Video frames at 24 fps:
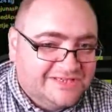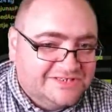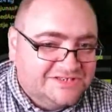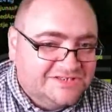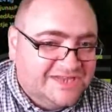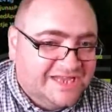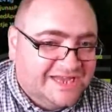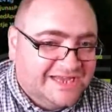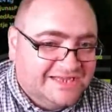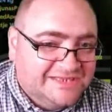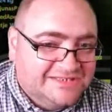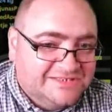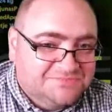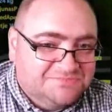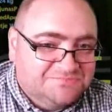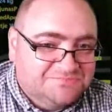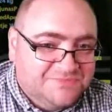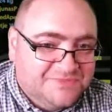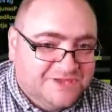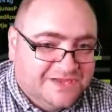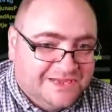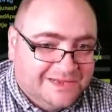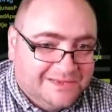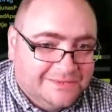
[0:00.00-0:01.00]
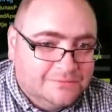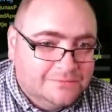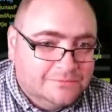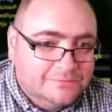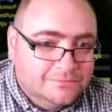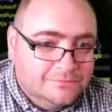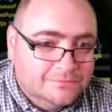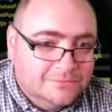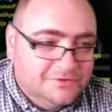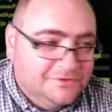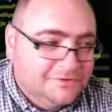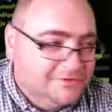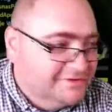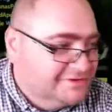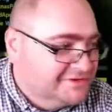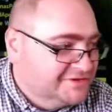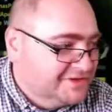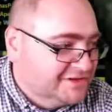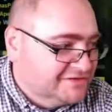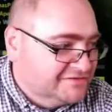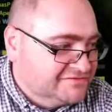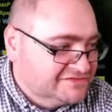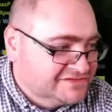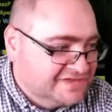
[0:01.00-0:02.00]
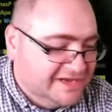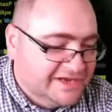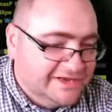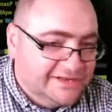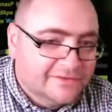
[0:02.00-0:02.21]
snags, yeah, enough said.